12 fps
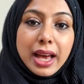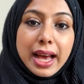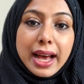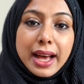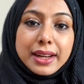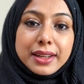
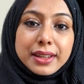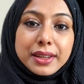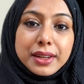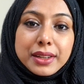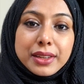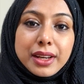and uh,
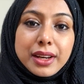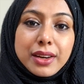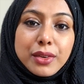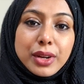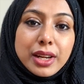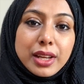they are
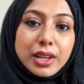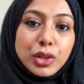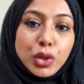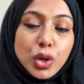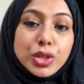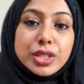really
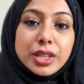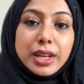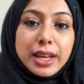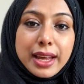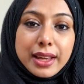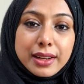good
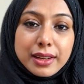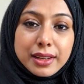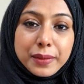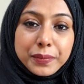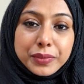in um,